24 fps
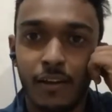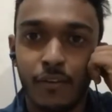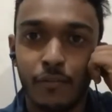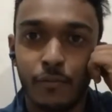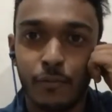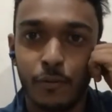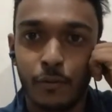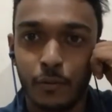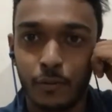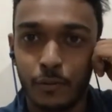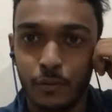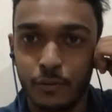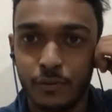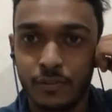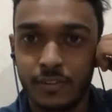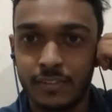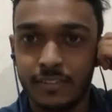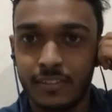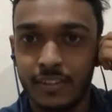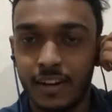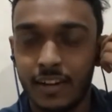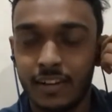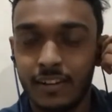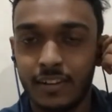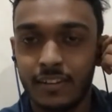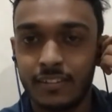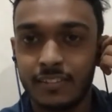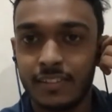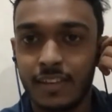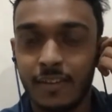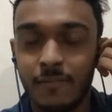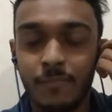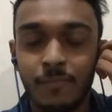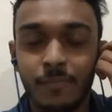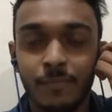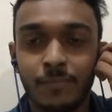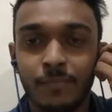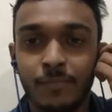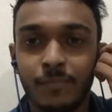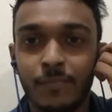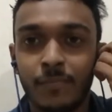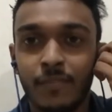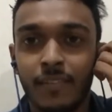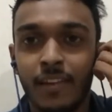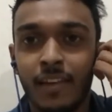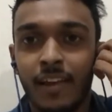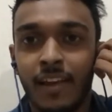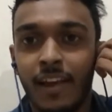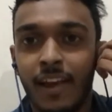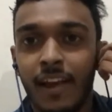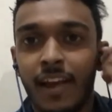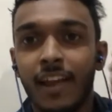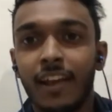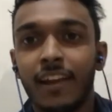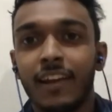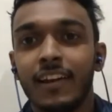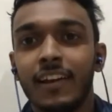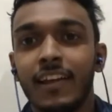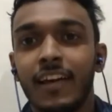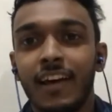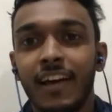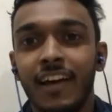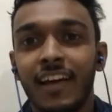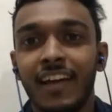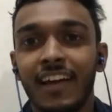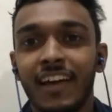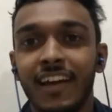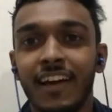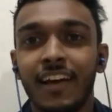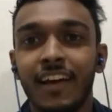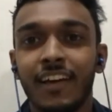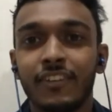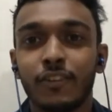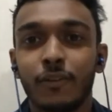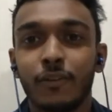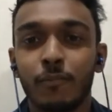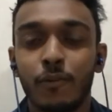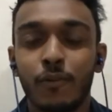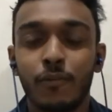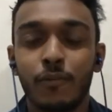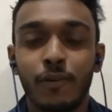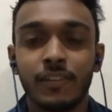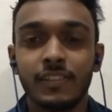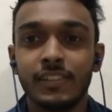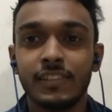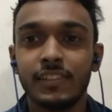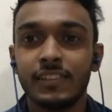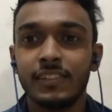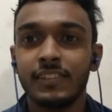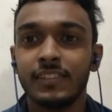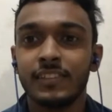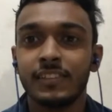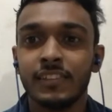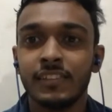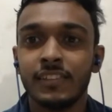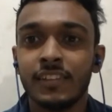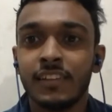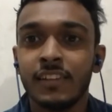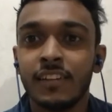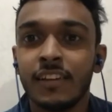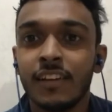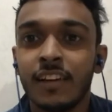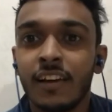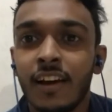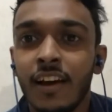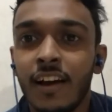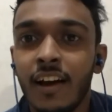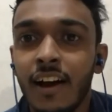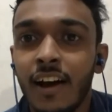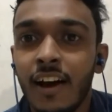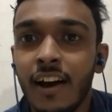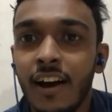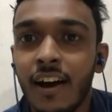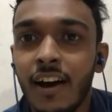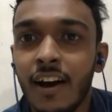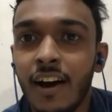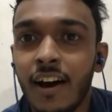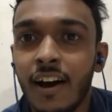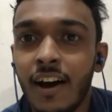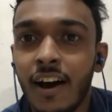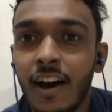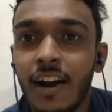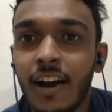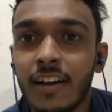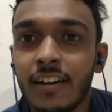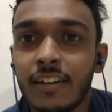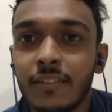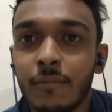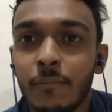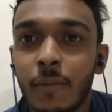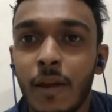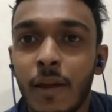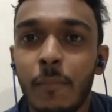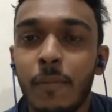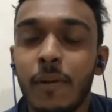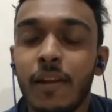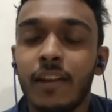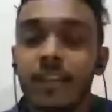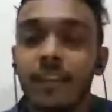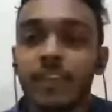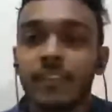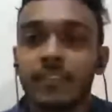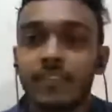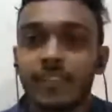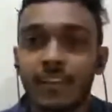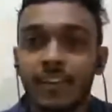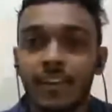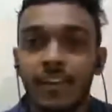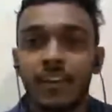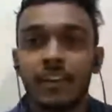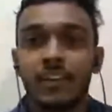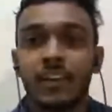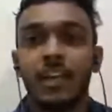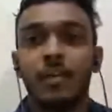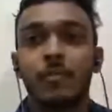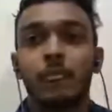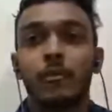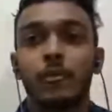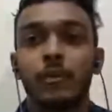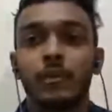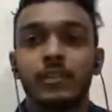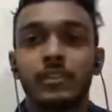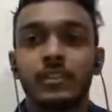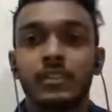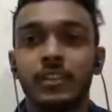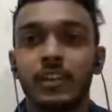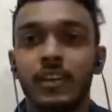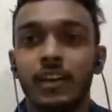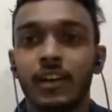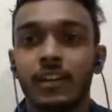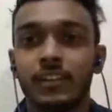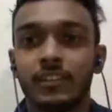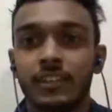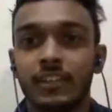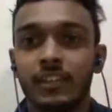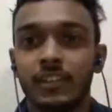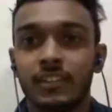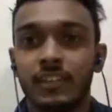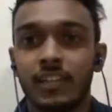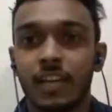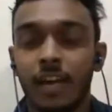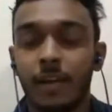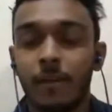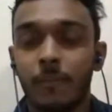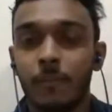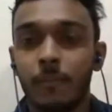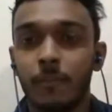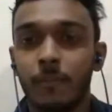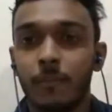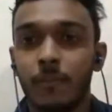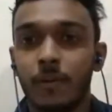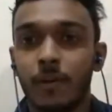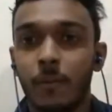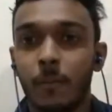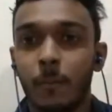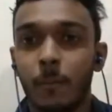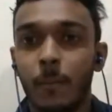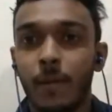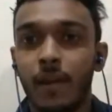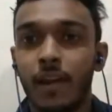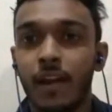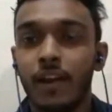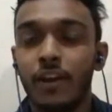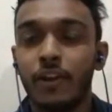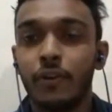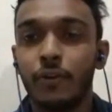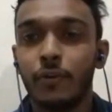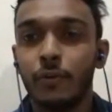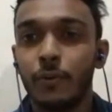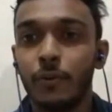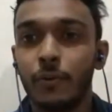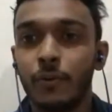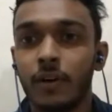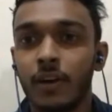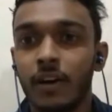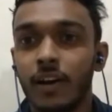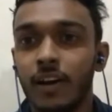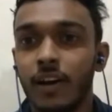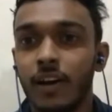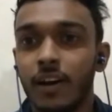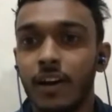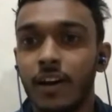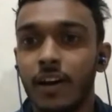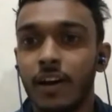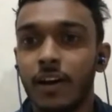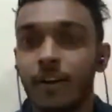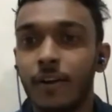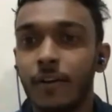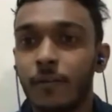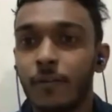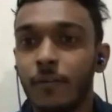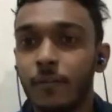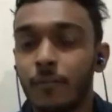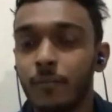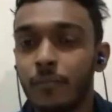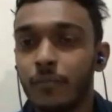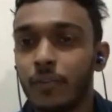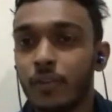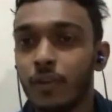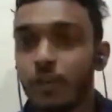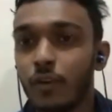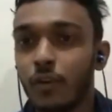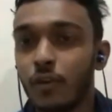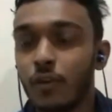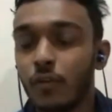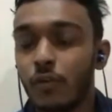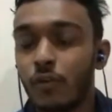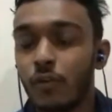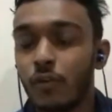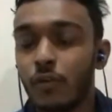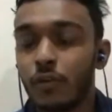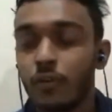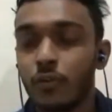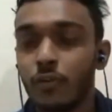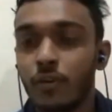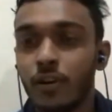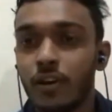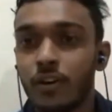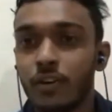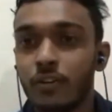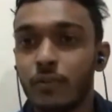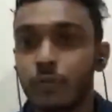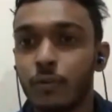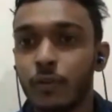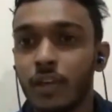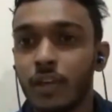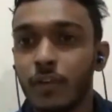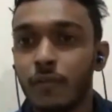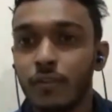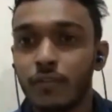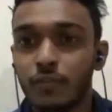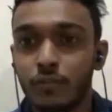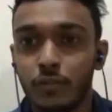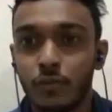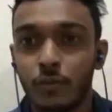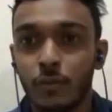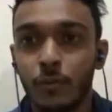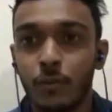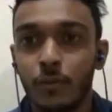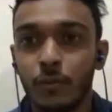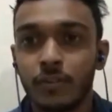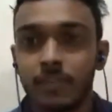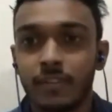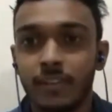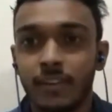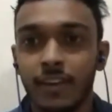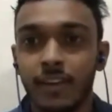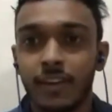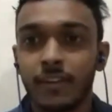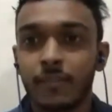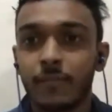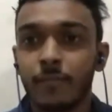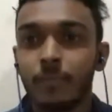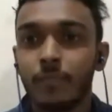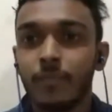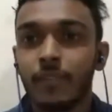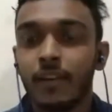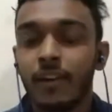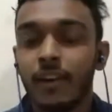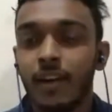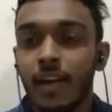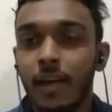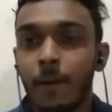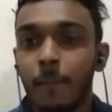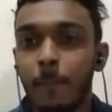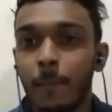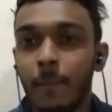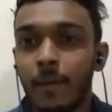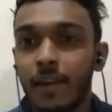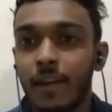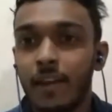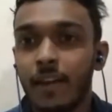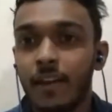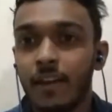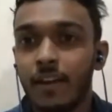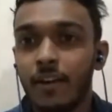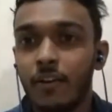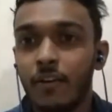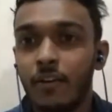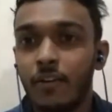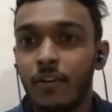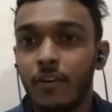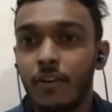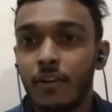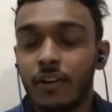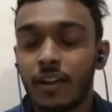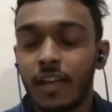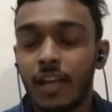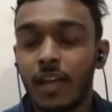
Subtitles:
for UGC net exam, and some of others are maybe second time or third time. May I know you are doing which course here? MA or